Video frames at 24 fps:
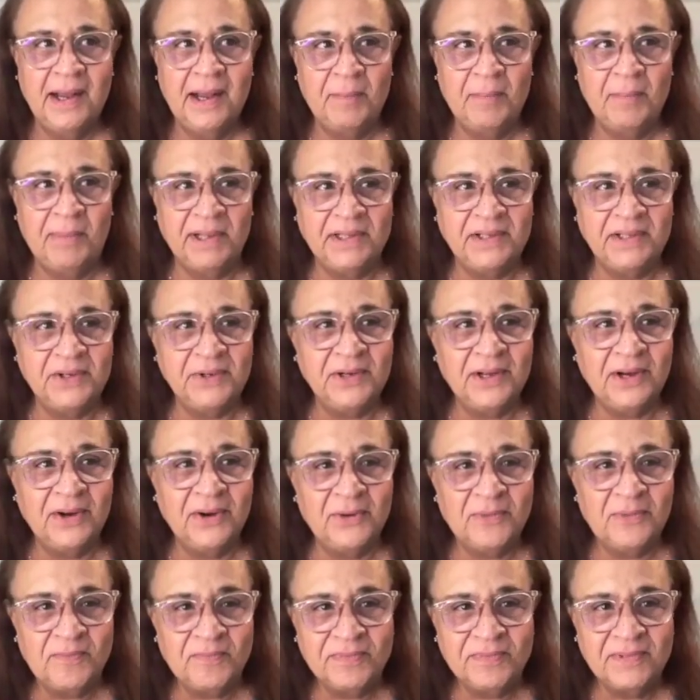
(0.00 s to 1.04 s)
But
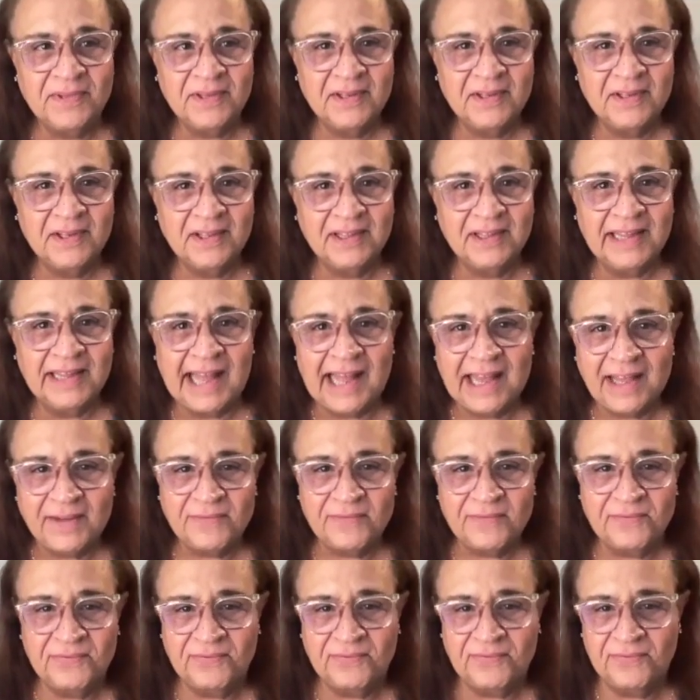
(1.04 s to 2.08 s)

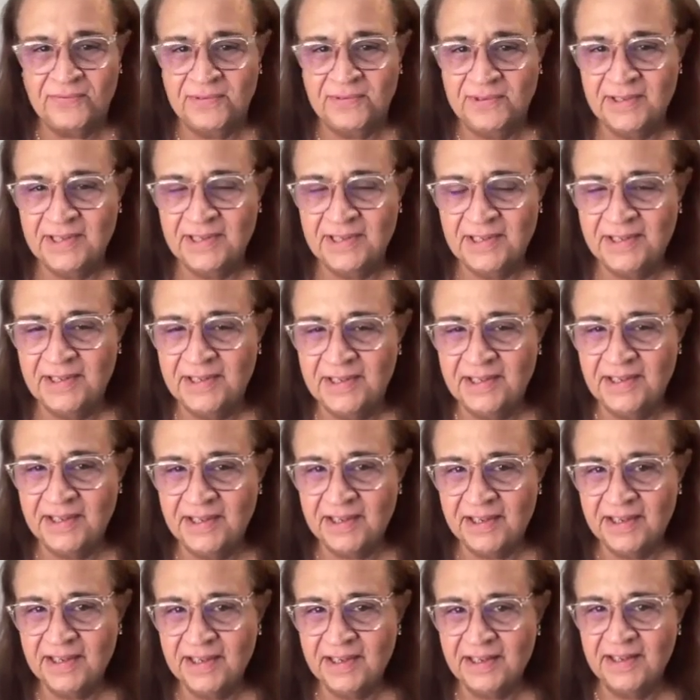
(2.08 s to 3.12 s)
life
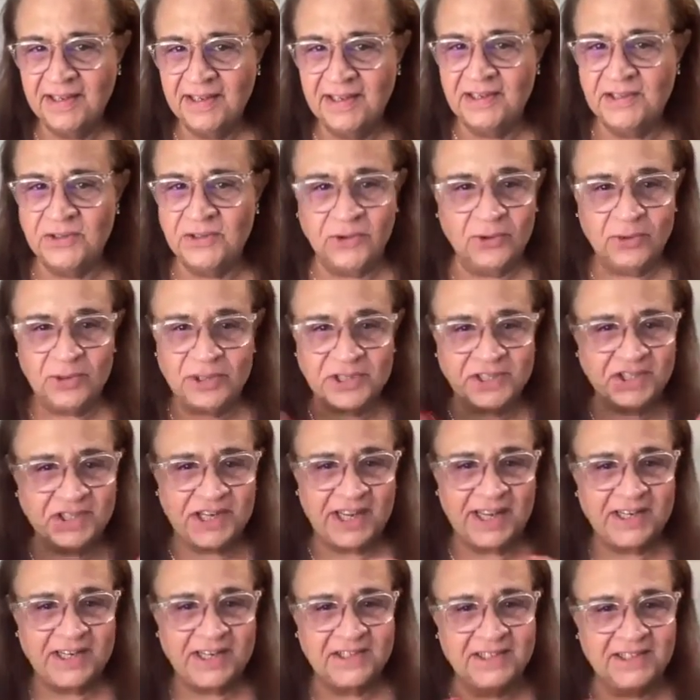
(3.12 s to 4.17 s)
is always
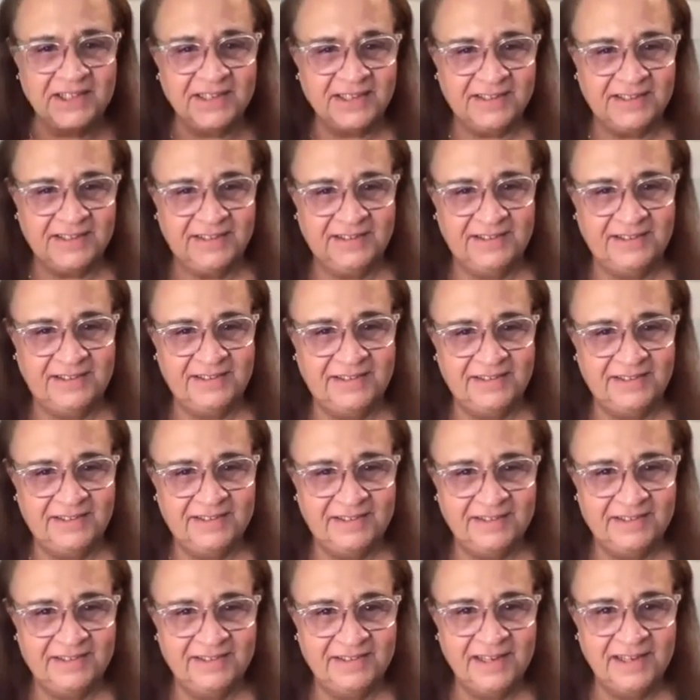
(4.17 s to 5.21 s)
changing.
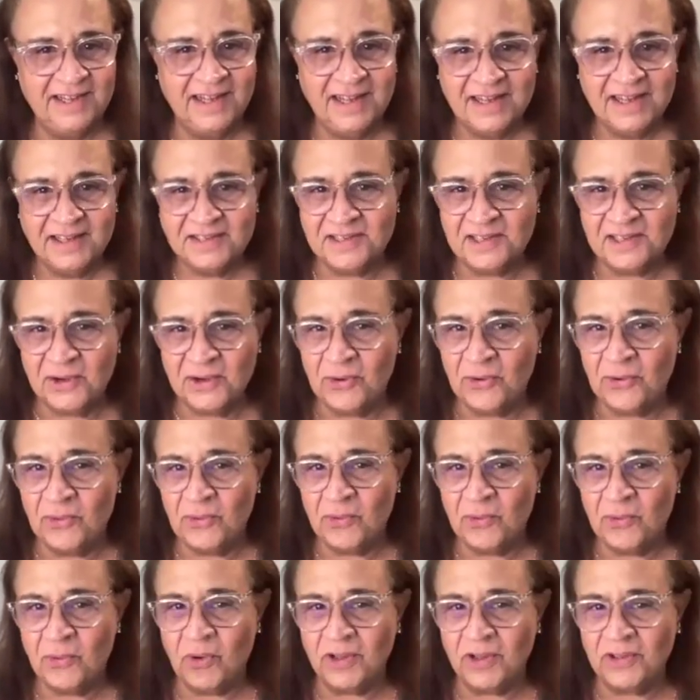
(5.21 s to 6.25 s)
So
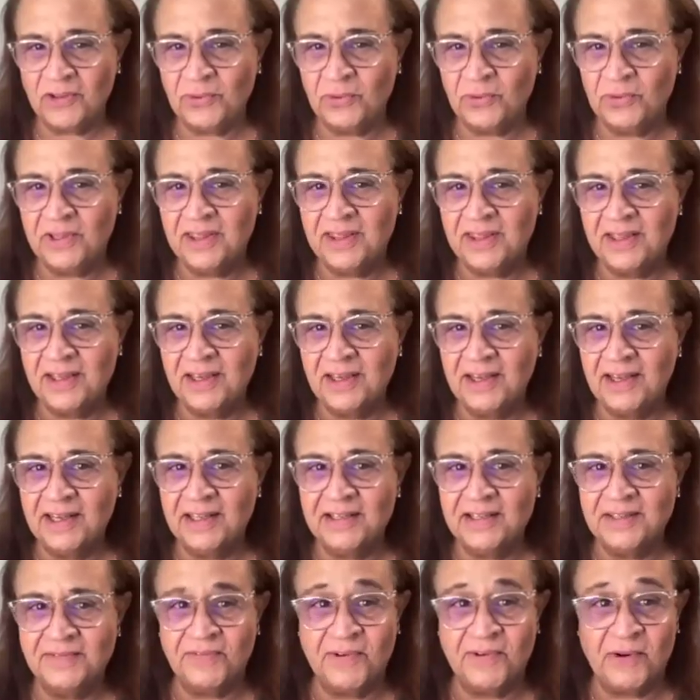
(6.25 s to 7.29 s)
what we think
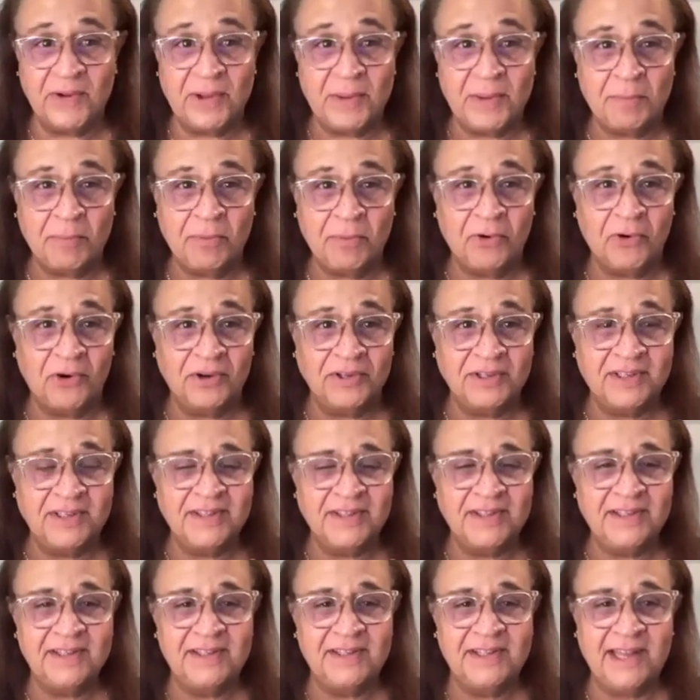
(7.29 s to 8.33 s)
it's very
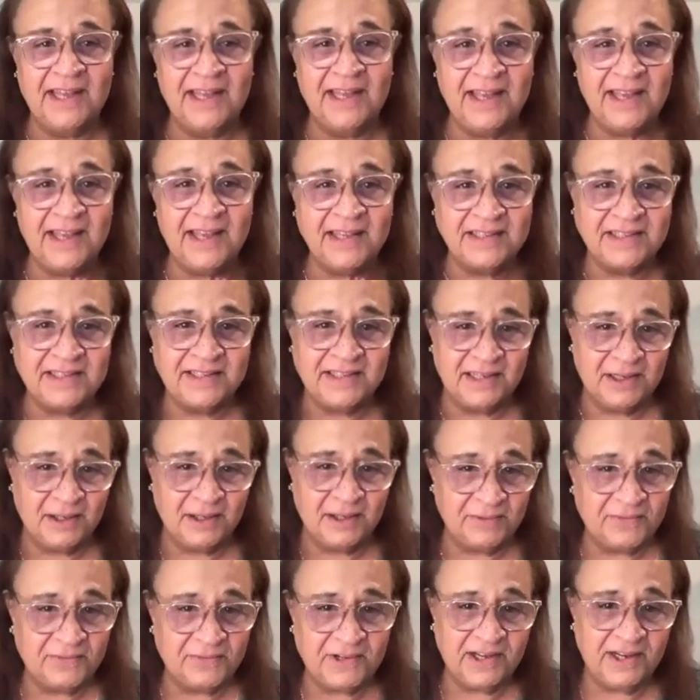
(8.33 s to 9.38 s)
important today as
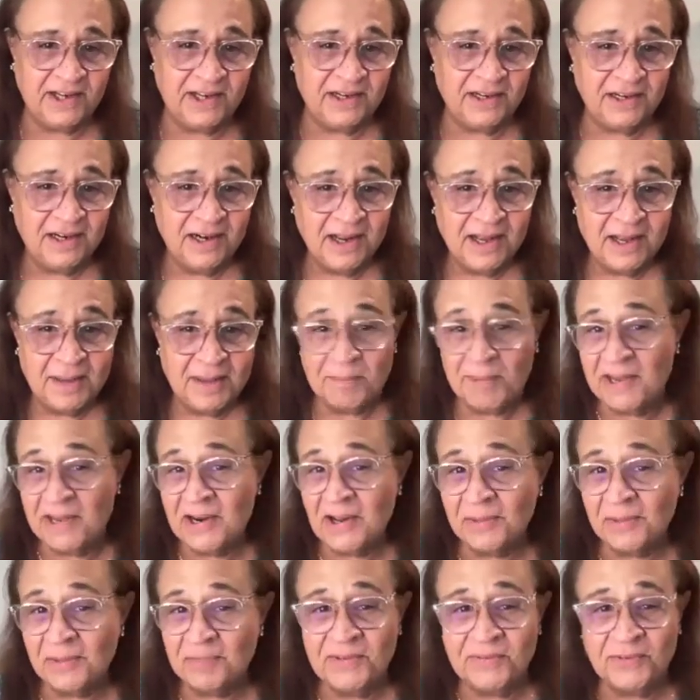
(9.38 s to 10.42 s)
self-care may
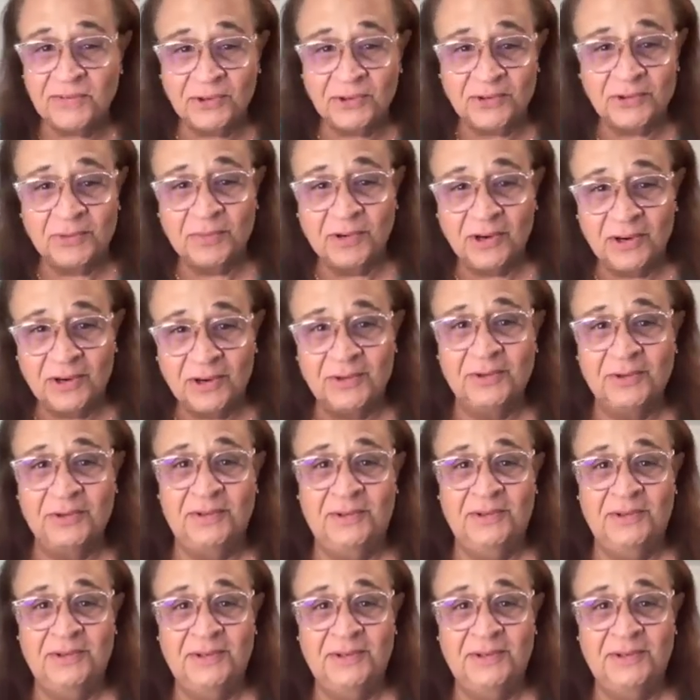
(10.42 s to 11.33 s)
not be for tomorrow.